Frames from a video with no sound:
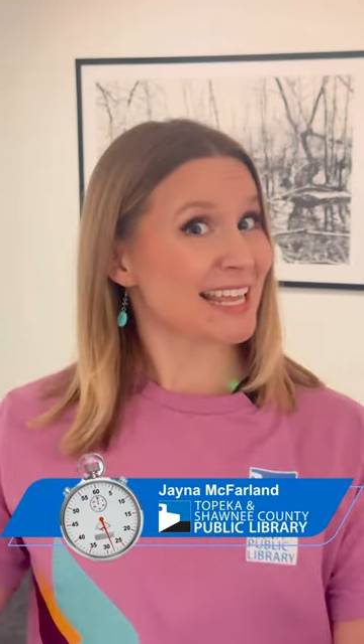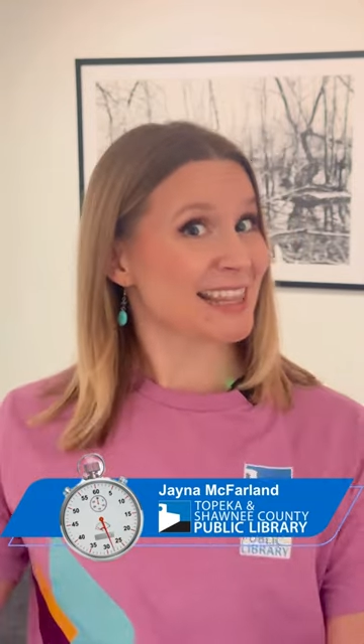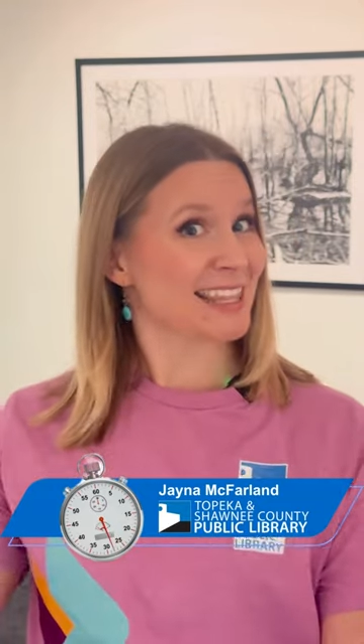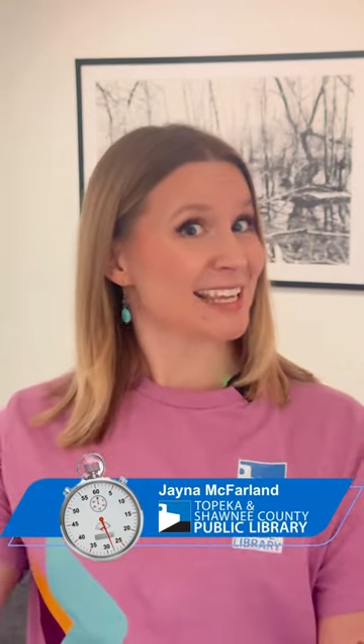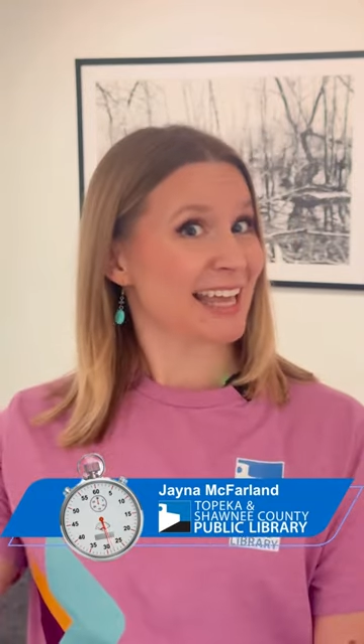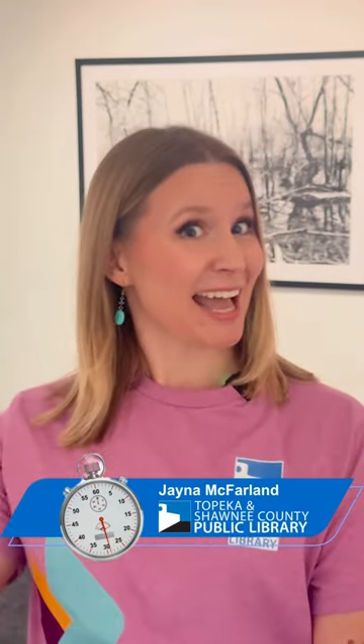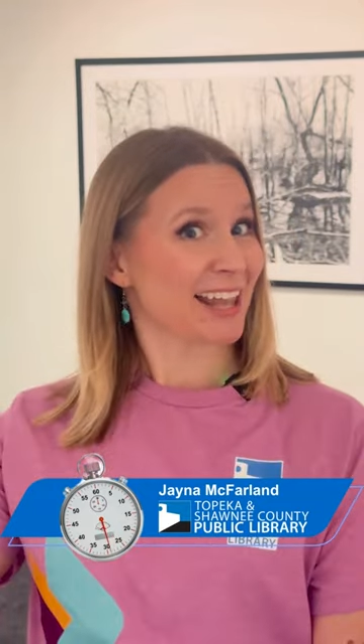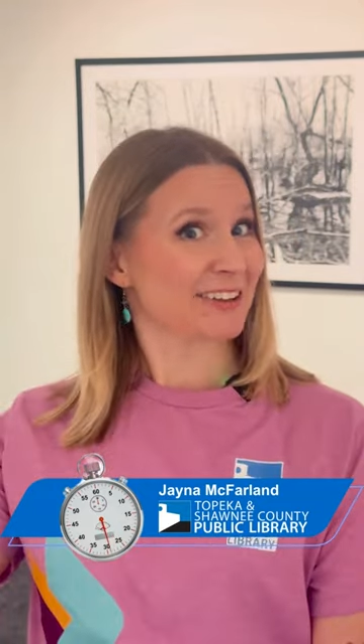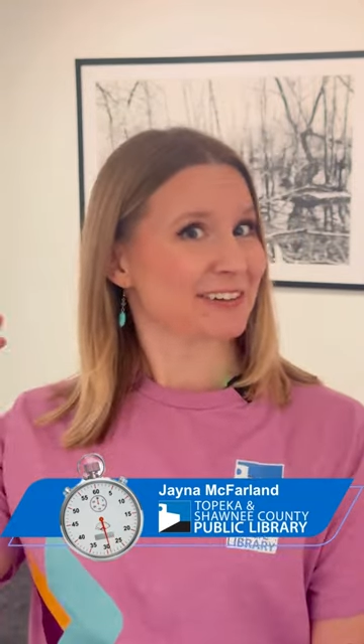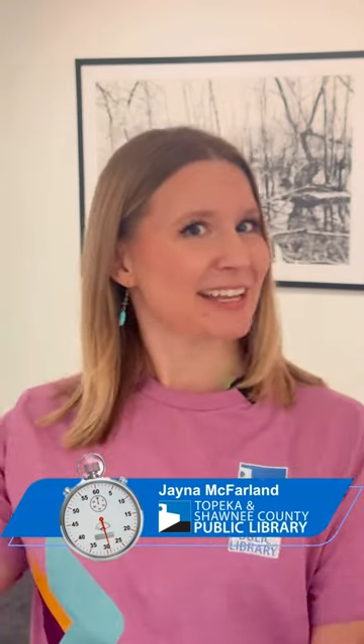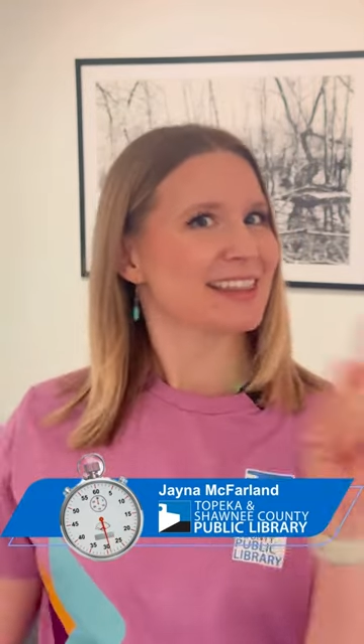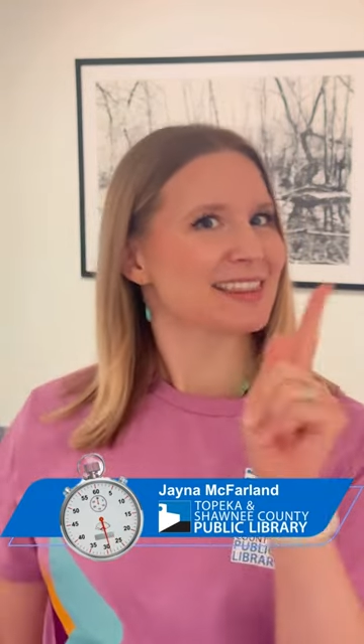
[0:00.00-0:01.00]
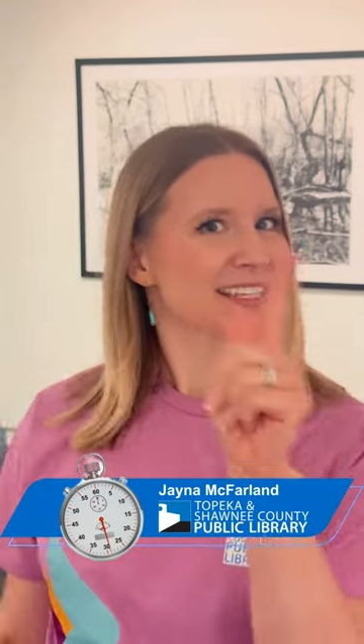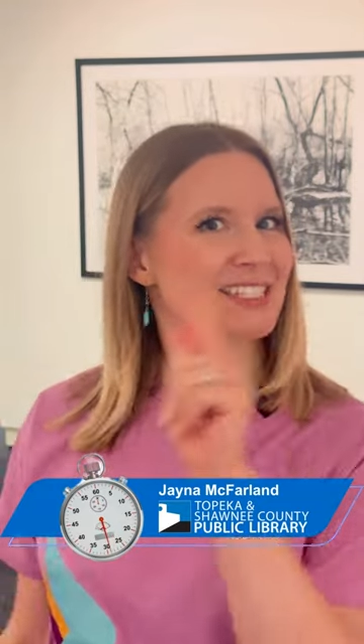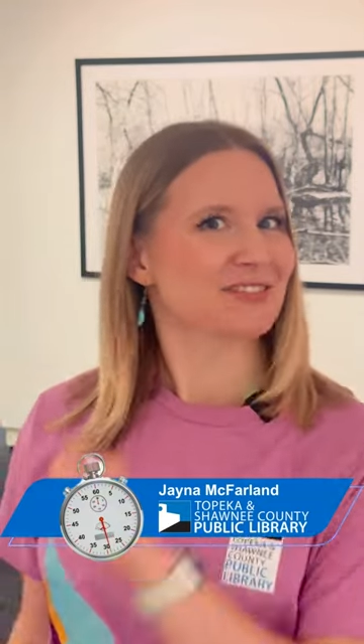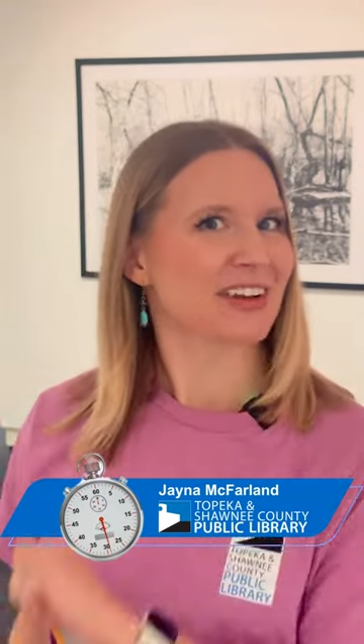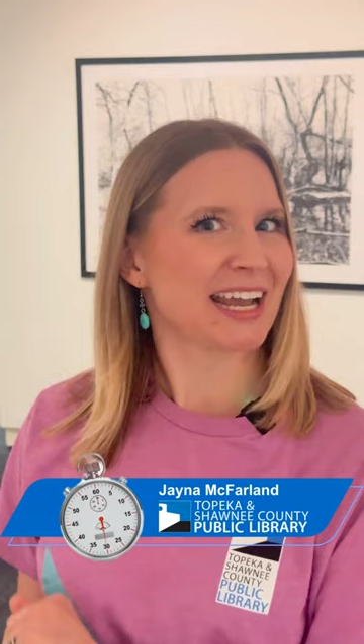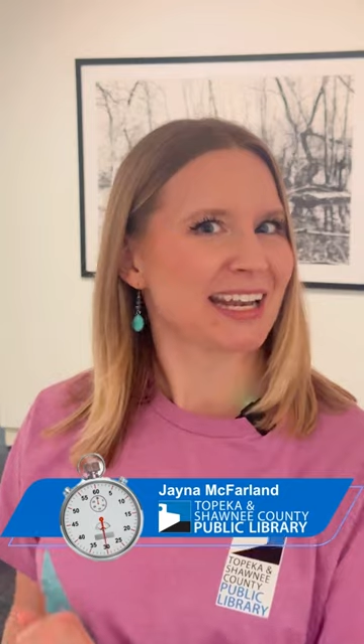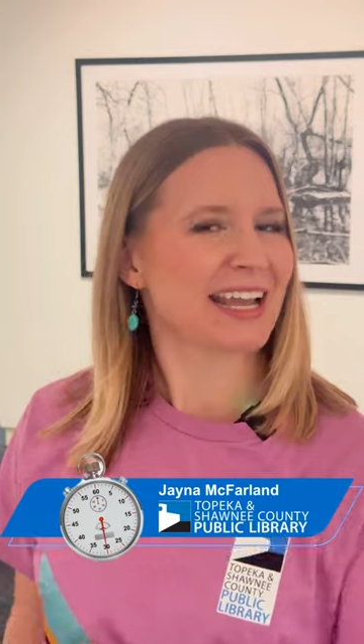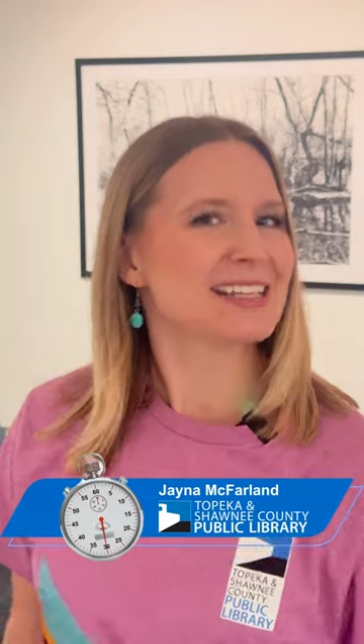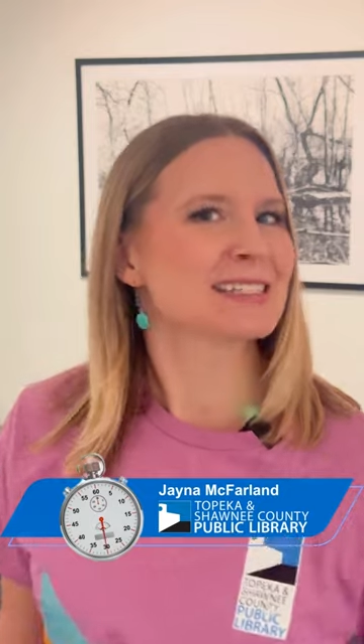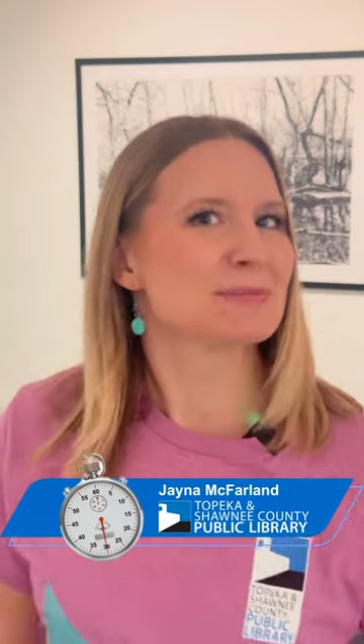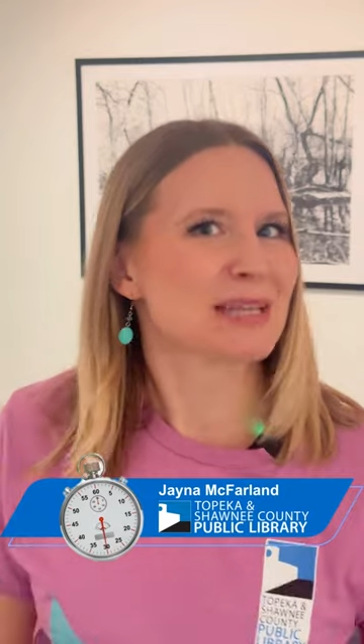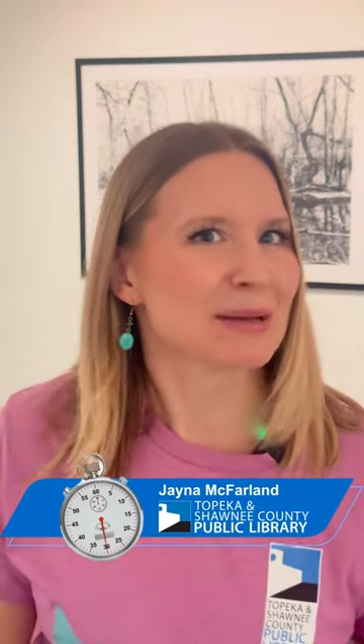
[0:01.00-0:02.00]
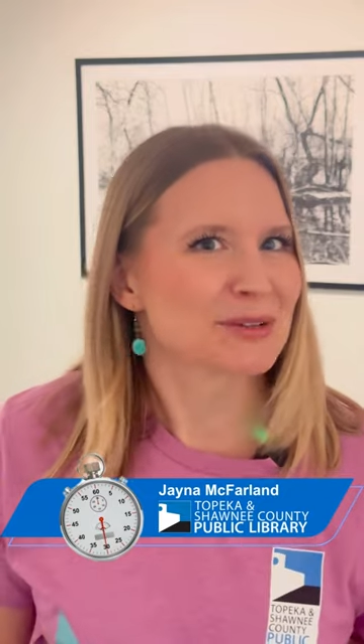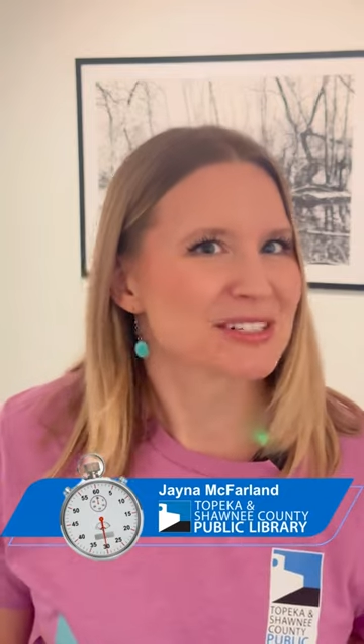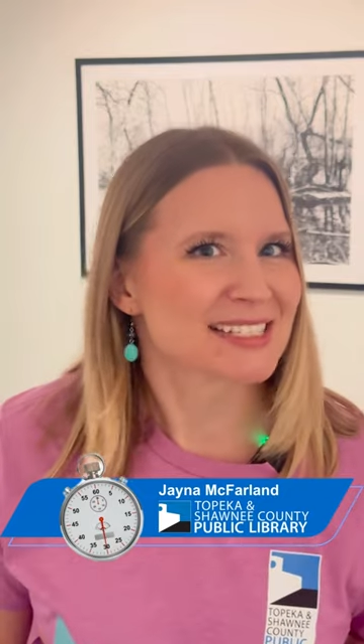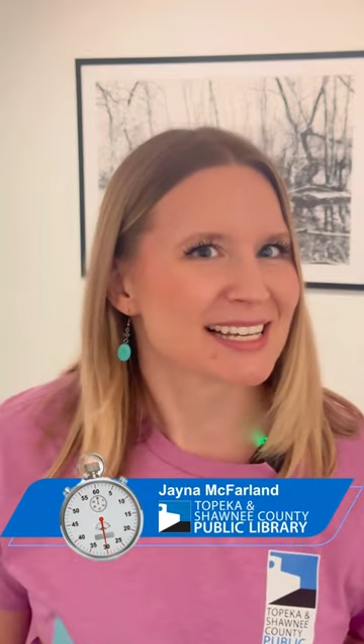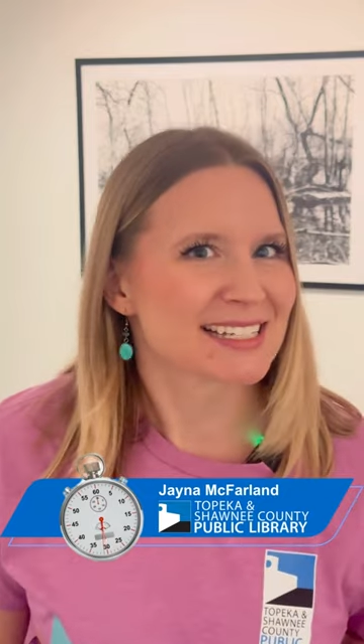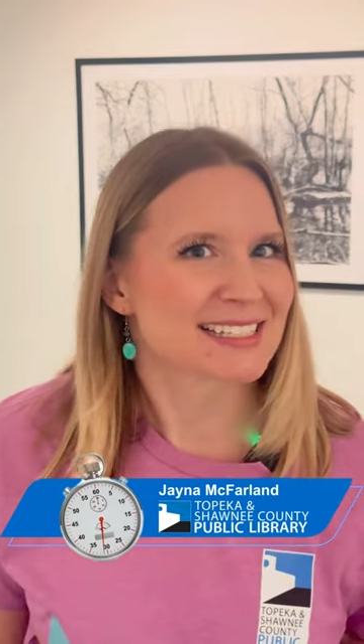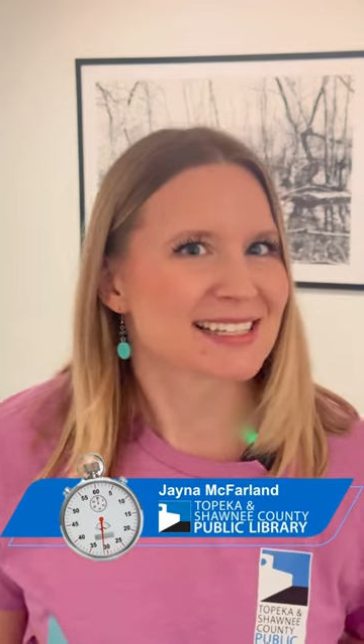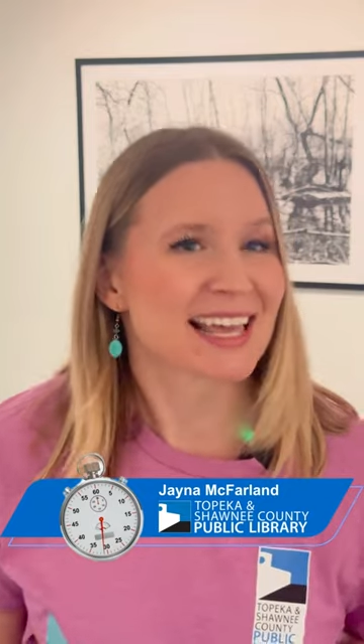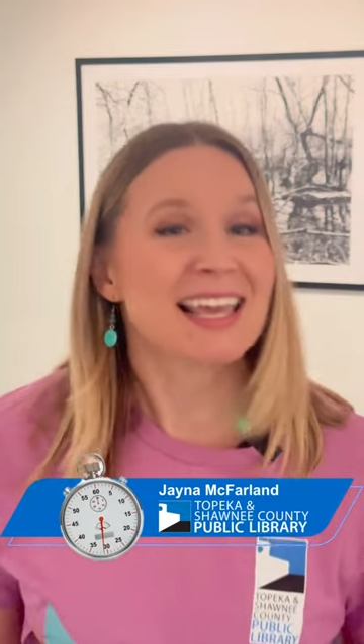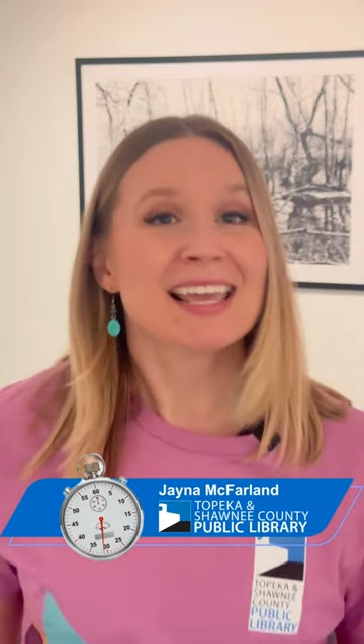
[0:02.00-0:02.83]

in the gallery this Friday, September sixth.